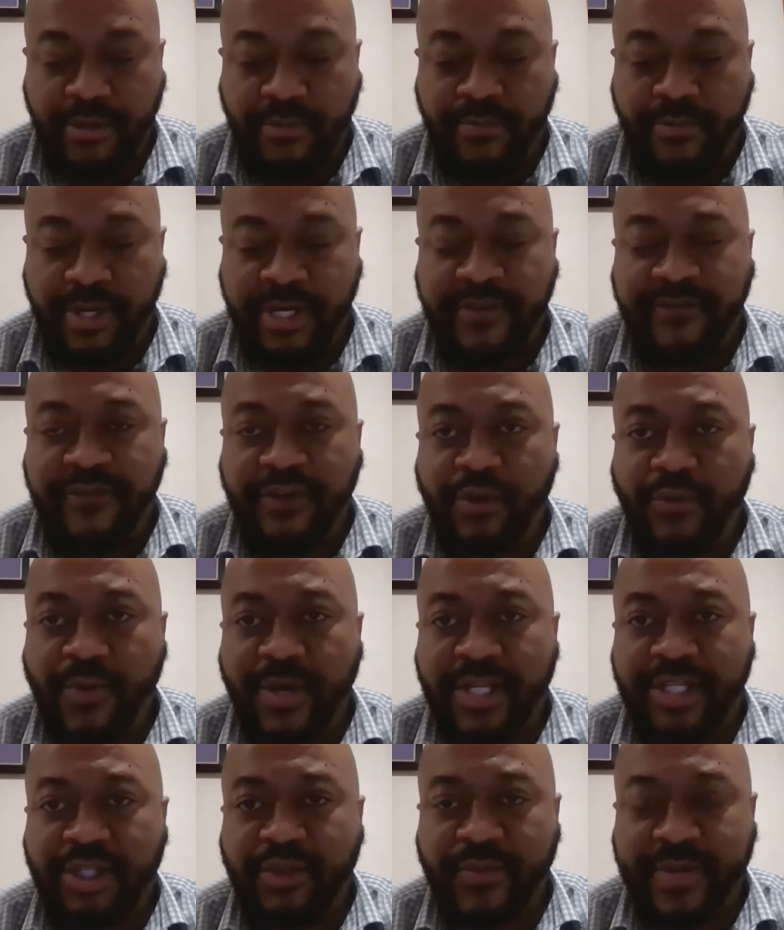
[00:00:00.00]
But if you
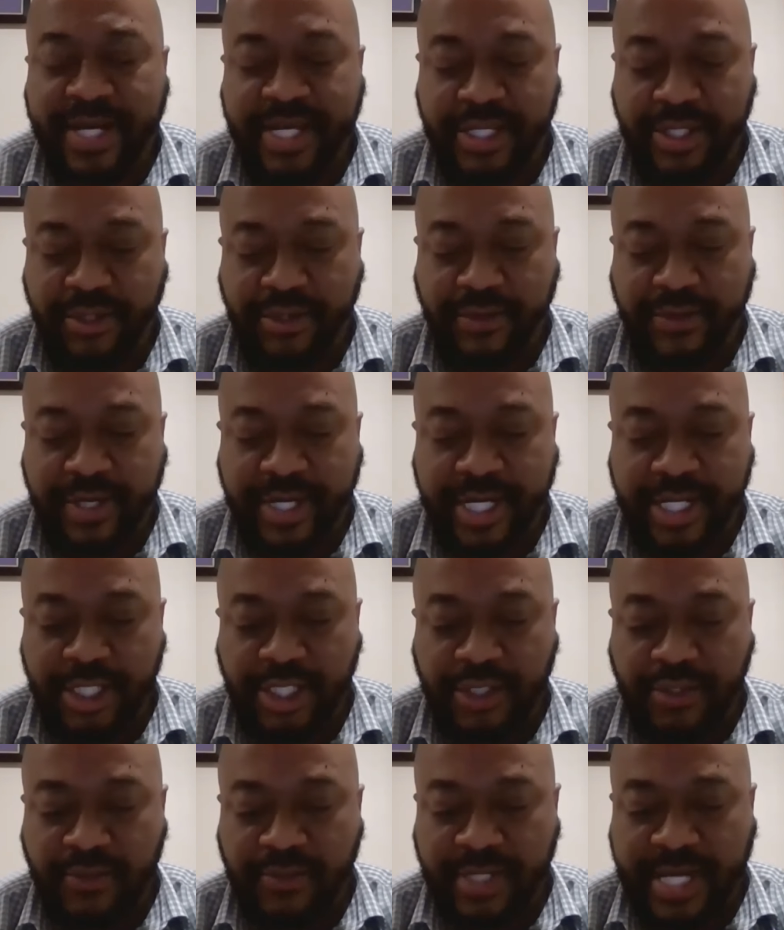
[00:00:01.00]
want to enter
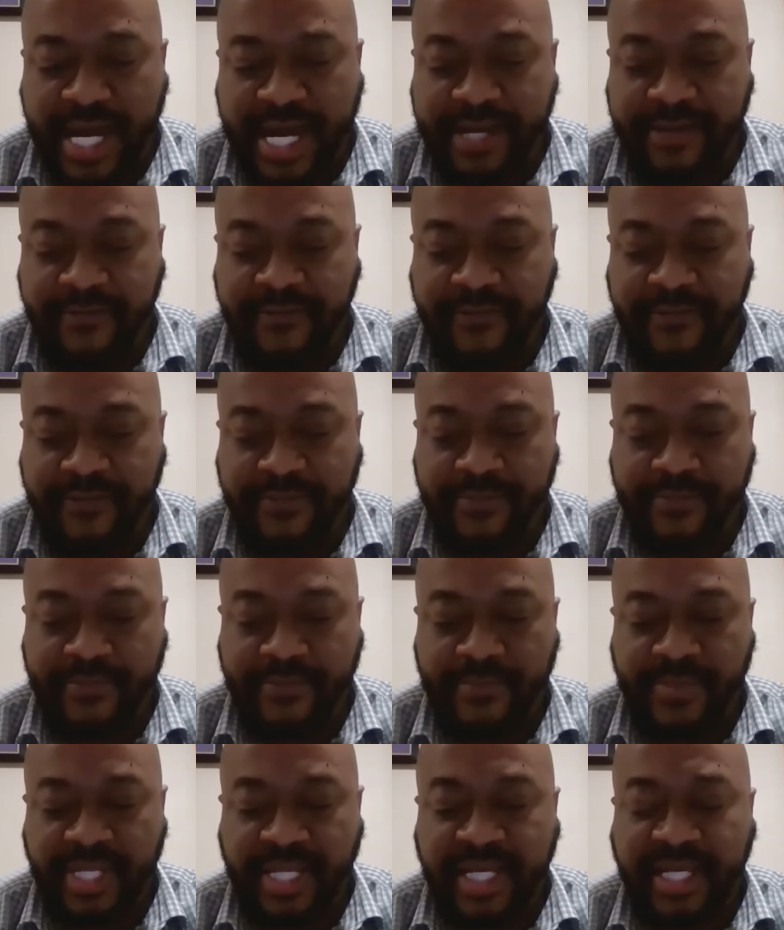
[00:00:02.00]
into life,
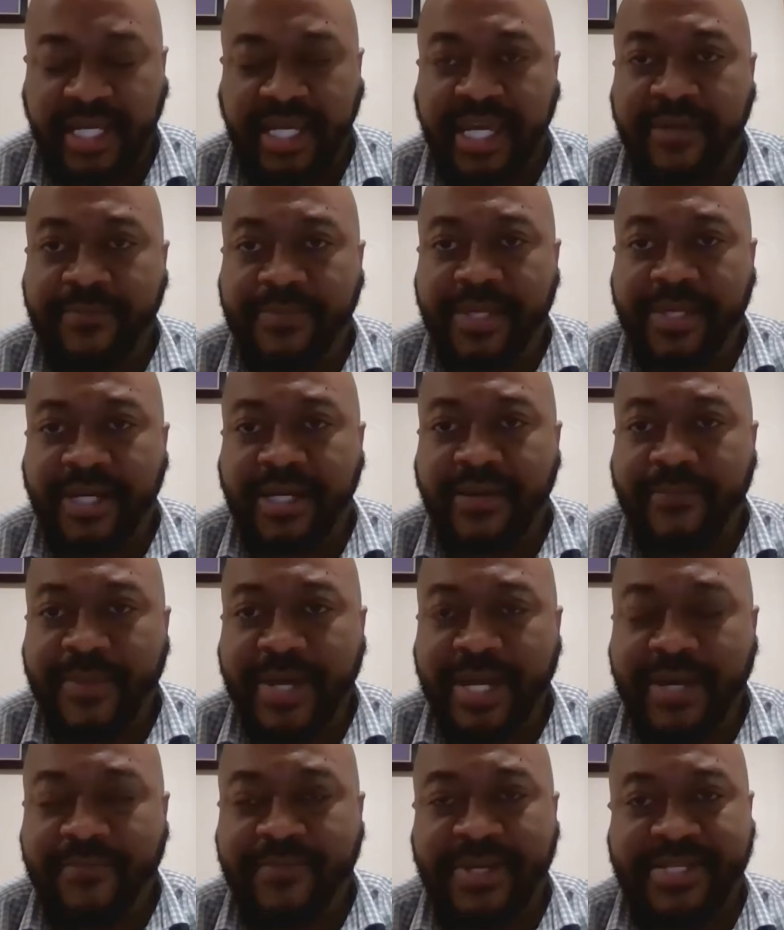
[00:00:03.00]
keep the
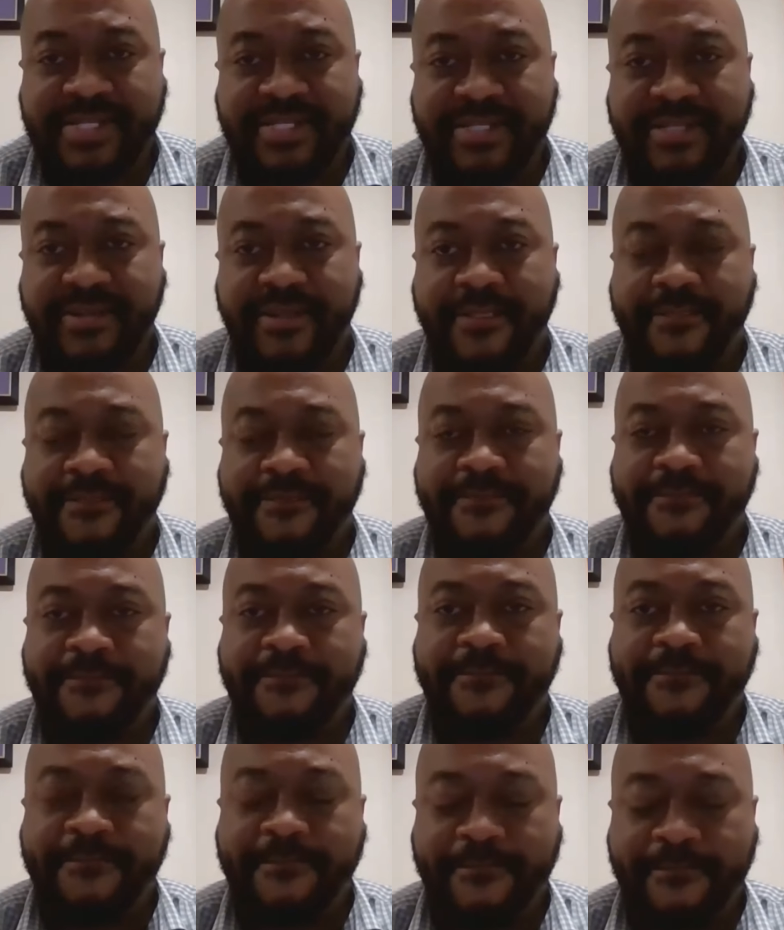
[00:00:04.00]
commandments.
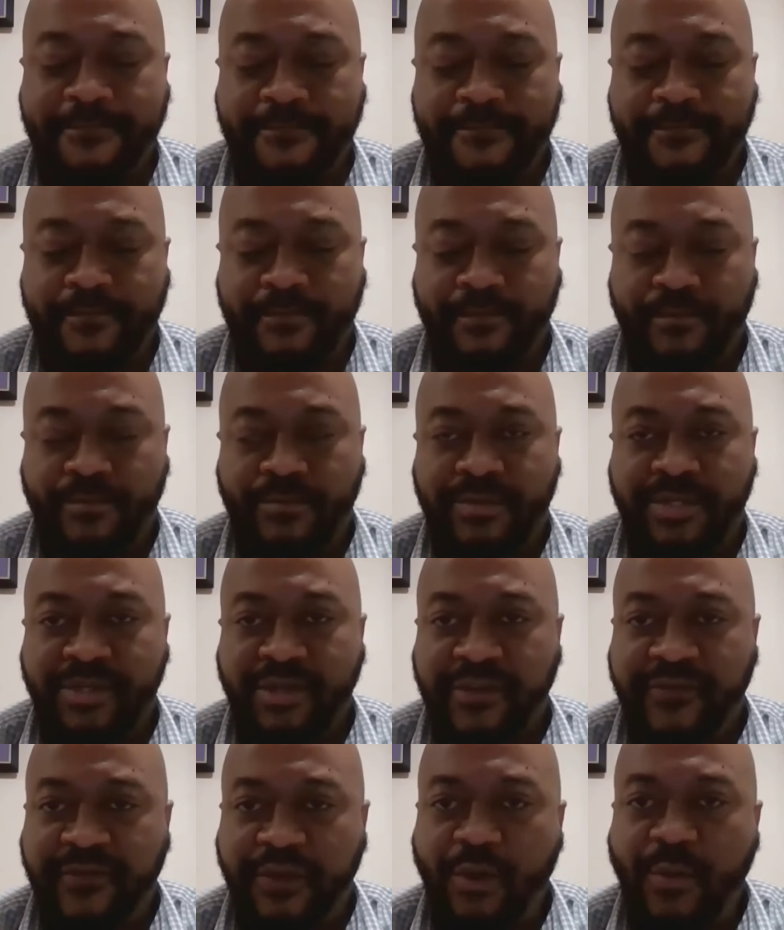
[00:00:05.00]

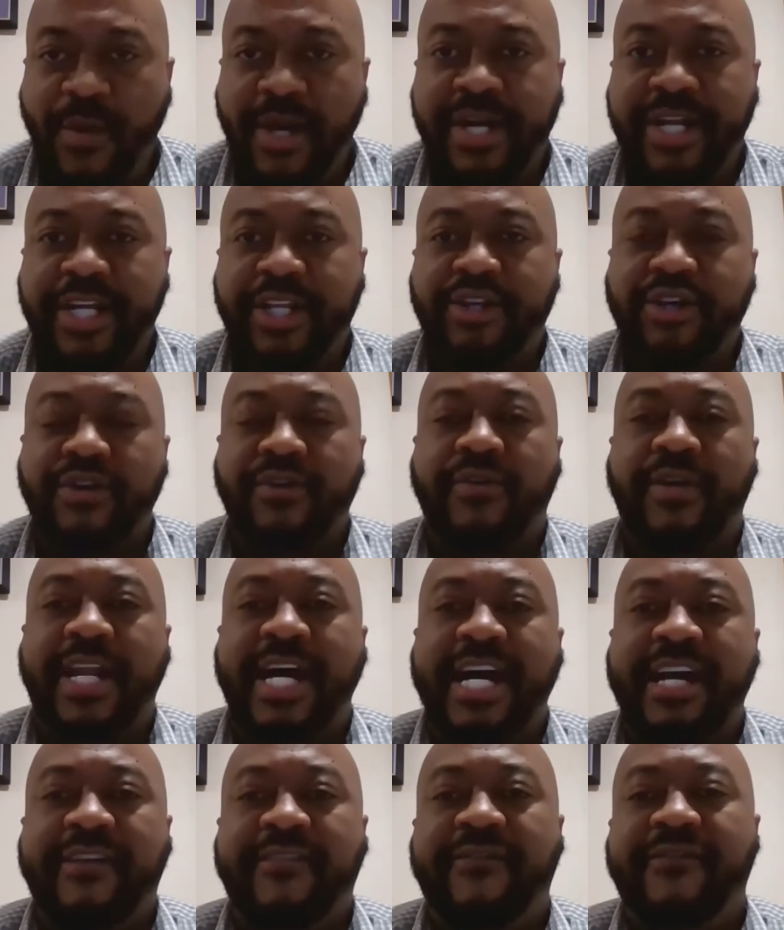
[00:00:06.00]
So if you want eternal
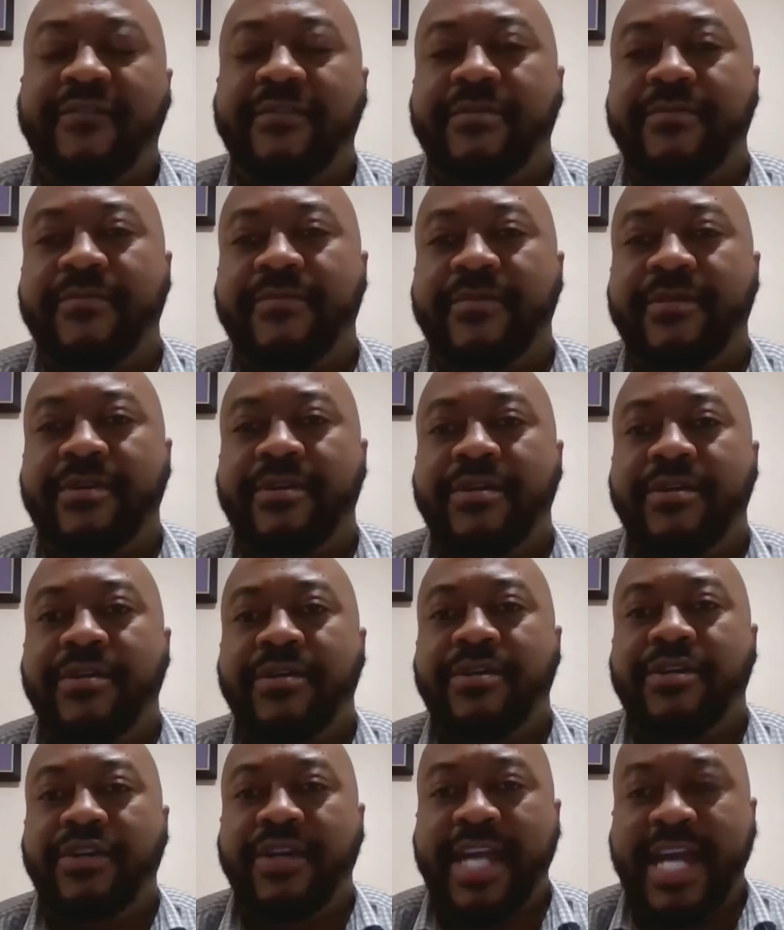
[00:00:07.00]
life,
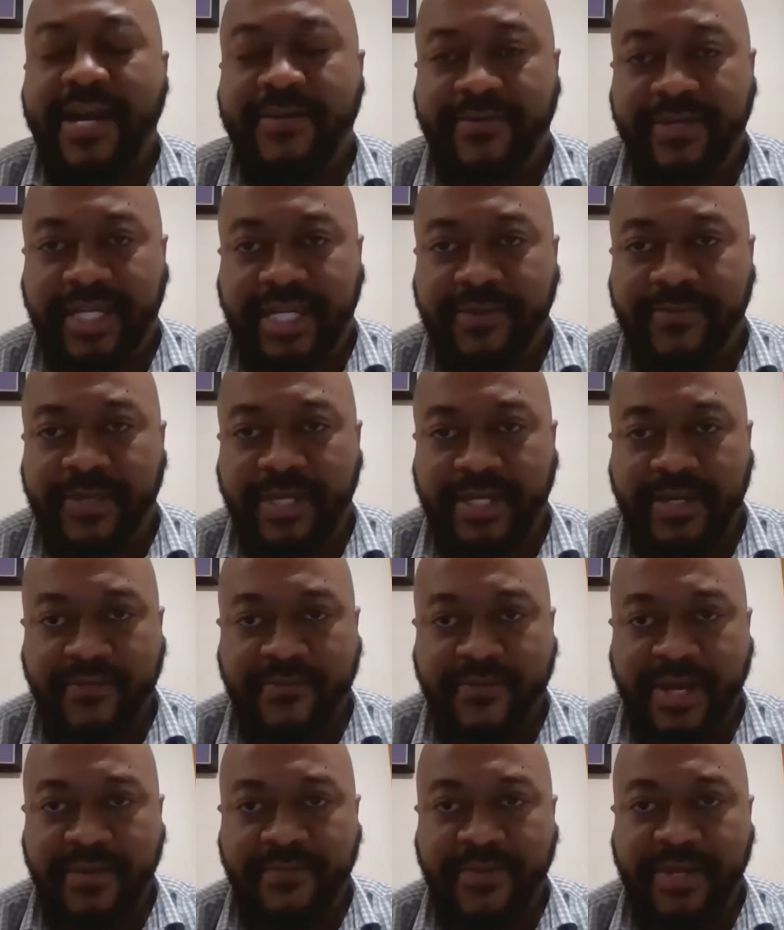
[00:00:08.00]
you have to keep the
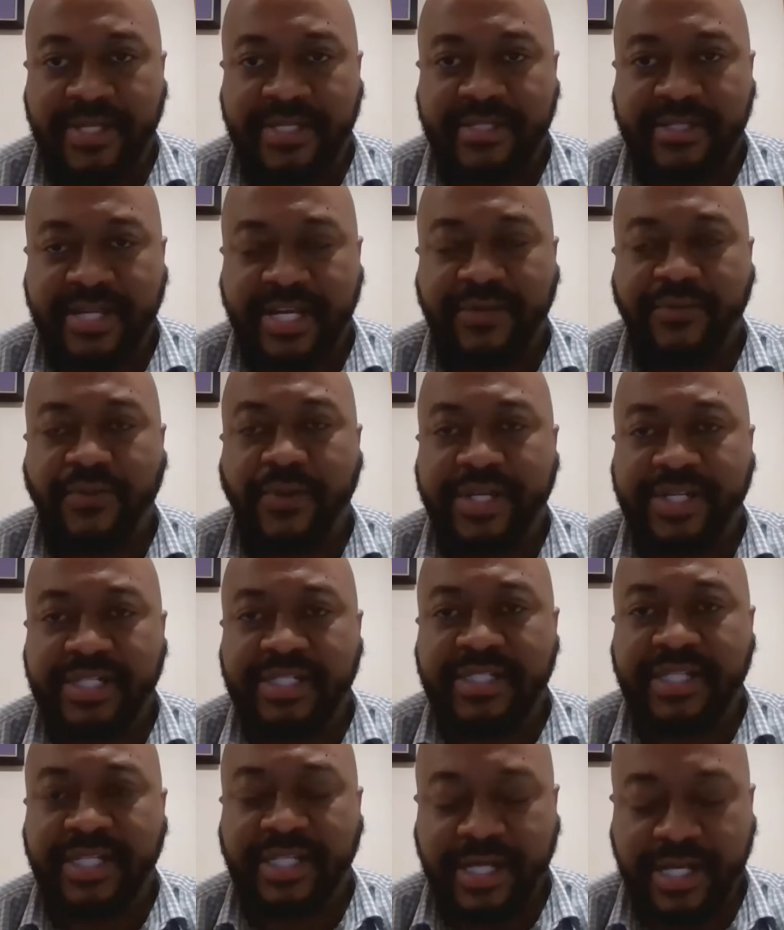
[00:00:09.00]
commandments. That's what
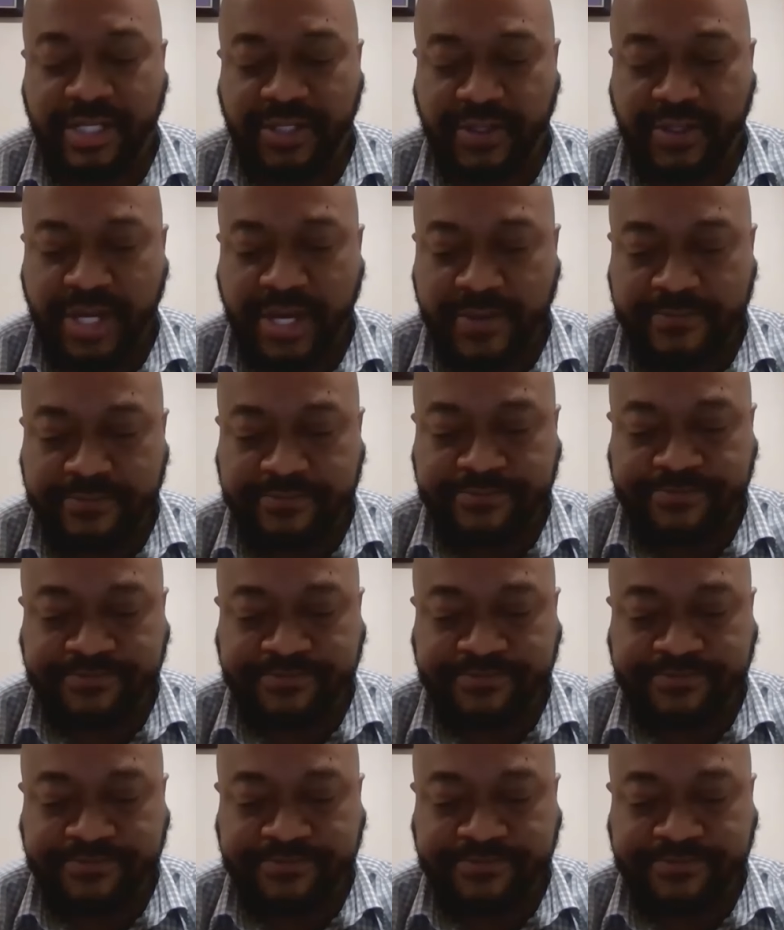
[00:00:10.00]
Jesus said to him.